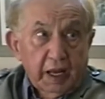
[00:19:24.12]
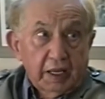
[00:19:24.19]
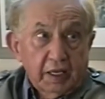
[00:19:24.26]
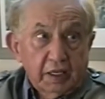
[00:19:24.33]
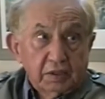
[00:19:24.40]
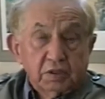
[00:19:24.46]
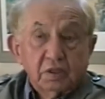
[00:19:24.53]

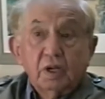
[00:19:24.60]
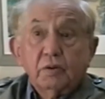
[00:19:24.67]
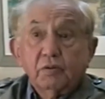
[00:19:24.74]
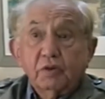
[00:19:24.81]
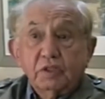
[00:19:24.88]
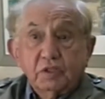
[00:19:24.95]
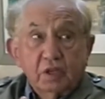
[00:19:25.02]
bikes
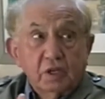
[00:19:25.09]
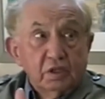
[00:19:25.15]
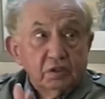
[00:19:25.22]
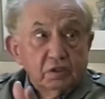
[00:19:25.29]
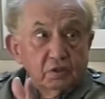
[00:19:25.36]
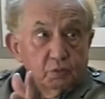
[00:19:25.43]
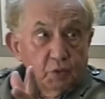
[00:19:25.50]

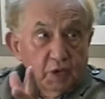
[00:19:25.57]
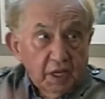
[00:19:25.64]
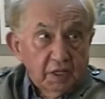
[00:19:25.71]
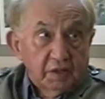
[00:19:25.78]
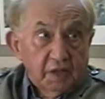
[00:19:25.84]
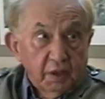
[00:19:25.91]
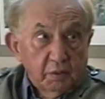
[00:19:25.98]
returned to
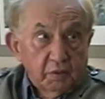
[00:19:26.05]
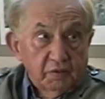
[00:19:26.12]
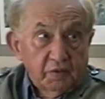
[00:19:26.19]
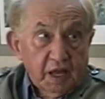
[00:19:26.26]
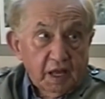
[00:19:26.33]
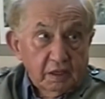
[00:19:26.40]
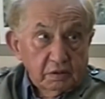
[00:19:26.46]
where they
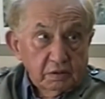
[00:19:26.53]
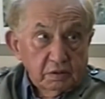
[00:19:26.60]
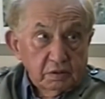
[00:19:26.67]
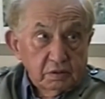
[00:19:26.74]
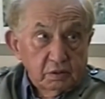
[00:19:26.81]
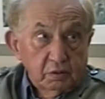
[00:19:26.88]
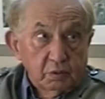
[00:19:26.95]
were
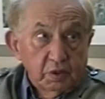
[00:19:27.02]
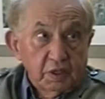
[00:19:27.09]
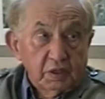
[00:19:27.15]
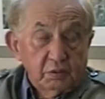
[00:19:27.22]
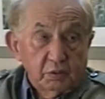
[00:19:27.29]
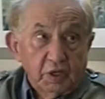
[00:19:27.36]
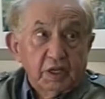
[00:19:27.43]
found, or
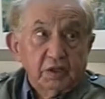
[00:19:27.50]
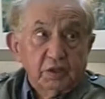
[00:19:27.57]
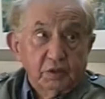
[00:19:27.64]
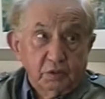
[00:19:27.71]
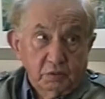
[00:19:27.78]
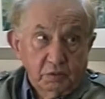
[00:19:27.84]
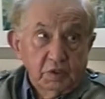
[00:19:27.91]

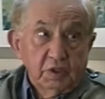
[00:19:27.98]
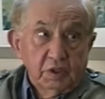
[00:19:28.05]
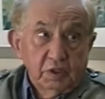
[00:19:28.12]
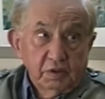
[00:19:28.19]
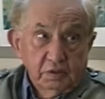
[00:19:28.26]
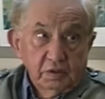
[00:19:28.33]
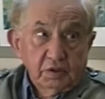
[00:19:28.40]
where you
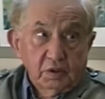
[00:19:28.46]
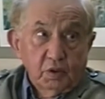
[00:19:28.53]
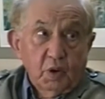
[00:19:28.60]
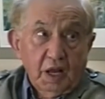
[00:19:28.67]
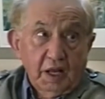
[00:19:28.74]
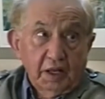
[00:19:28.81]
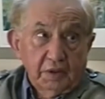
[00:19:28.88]

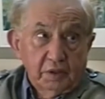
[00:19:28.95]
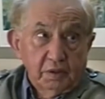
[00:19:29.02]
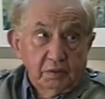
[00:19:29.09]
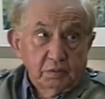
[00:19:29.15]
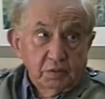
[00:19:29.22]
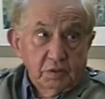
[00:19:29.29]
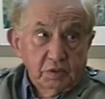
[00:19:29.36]

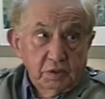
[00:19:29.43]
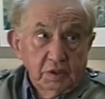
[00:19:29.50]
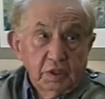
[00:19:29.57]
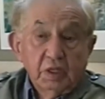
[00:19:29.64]
acquired them.